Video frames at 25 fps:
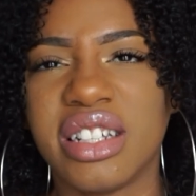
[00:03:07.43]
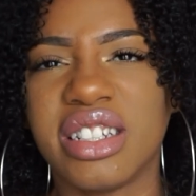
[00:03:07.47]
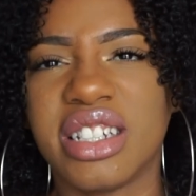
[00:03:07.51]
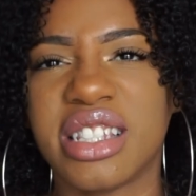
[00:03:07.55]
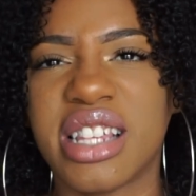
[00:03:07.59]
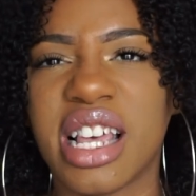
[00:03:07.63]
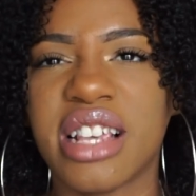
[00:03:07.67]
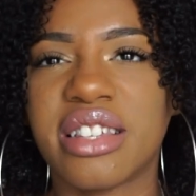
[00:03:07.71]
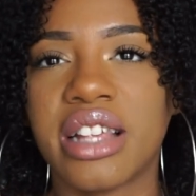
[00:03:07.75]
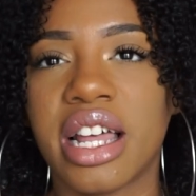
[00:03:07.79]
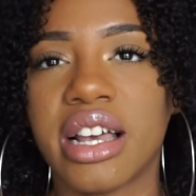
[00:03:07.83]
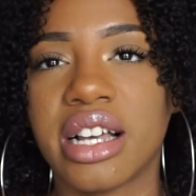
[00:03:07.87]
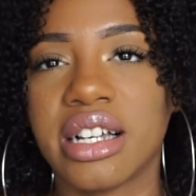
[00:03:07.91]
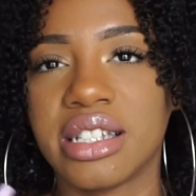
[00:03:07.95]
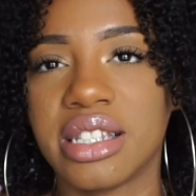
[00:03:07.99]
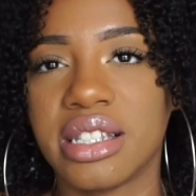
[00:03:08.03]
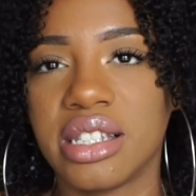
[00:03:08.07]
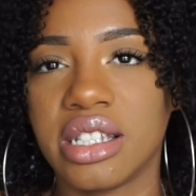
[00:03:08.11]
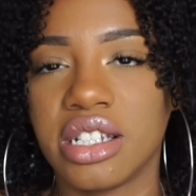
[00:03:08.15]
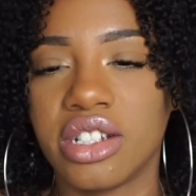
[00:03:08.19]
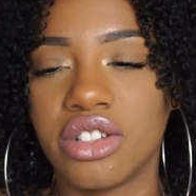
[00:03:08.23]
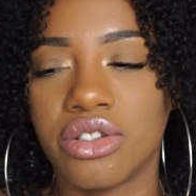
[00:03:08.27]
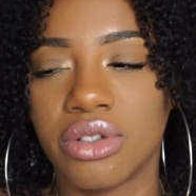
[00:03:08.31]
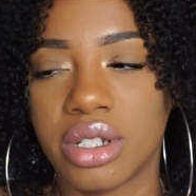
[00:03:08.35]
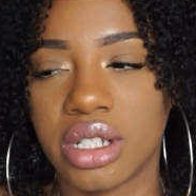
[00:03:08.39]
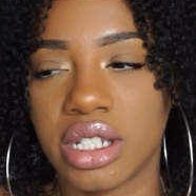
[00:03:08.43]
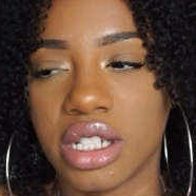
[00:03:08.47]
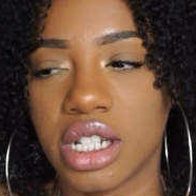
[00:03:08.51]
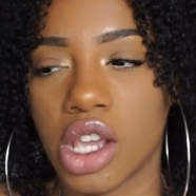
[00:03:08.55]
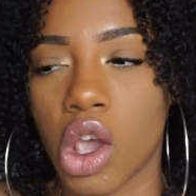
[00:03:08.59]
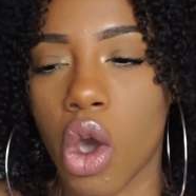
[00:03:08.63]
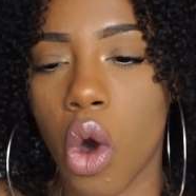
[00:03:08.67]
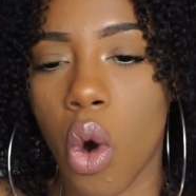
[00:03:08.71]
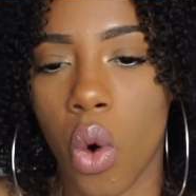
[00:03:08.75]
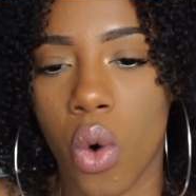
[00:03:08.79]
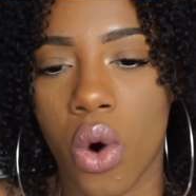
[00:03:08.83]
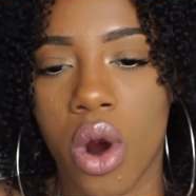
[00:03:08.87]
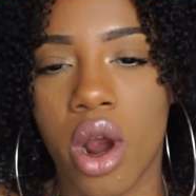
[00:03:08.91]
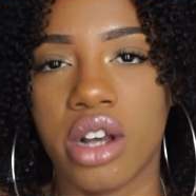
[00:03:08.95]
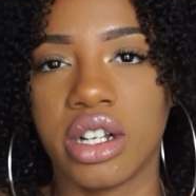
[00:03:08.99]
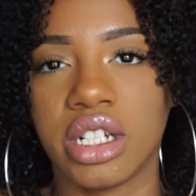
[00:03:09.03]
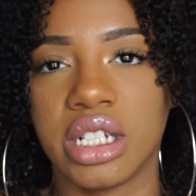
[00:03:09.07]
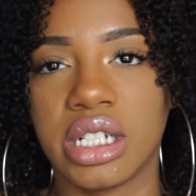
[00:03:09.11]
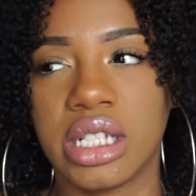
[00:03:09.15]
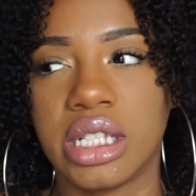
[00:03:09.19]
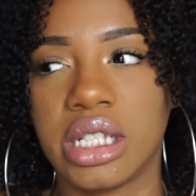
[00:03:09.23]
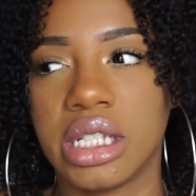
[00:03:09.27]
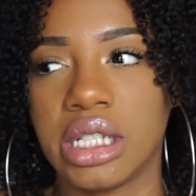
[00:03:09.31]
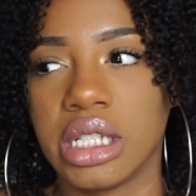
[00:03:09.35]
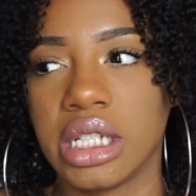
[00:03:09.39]
It just tastes like a citrusy
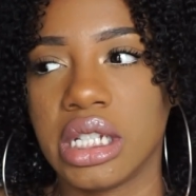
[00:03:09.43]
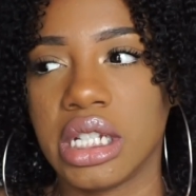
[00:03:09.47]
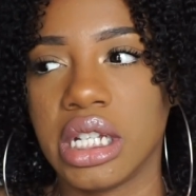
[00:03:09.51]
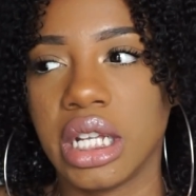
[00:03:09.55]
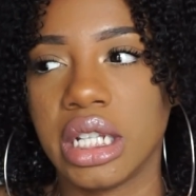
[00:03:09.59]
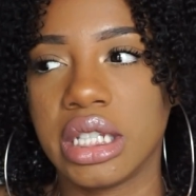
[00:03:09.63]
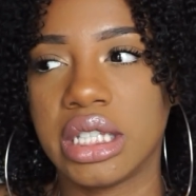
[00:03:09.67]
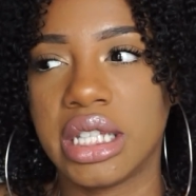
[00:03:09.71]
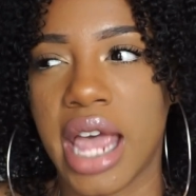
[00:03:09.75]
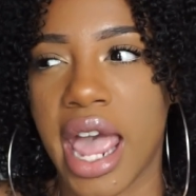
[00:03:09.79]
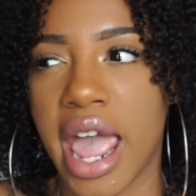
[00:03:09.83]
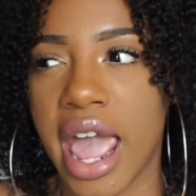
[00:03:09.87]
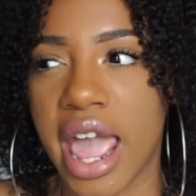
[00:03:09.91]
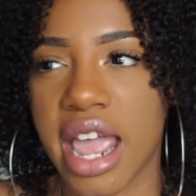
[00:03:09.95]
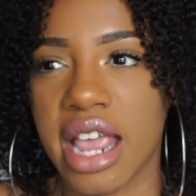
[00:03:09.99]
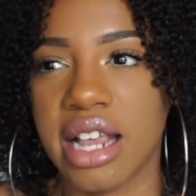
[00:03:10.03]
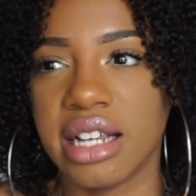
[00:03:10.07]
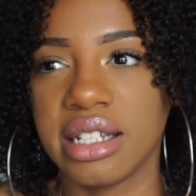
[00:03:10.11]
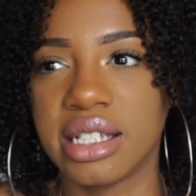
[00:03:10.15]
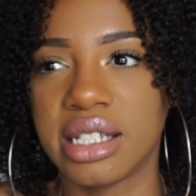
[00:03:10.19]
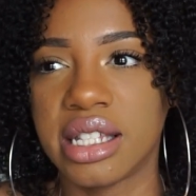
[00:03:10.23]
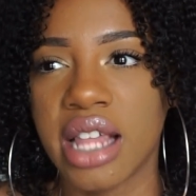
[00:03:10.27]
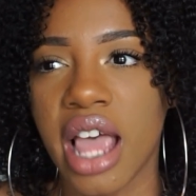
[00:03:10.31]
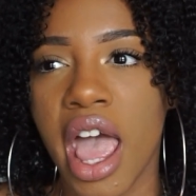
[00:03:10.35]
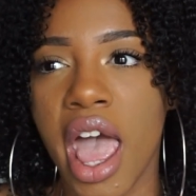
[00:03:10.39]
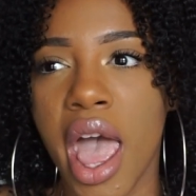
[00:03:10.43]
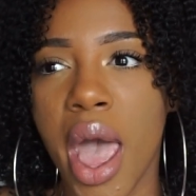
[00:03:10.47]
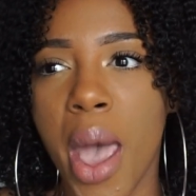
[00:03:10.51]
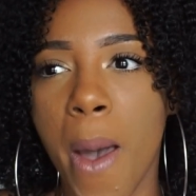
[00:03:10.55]
orangey taste,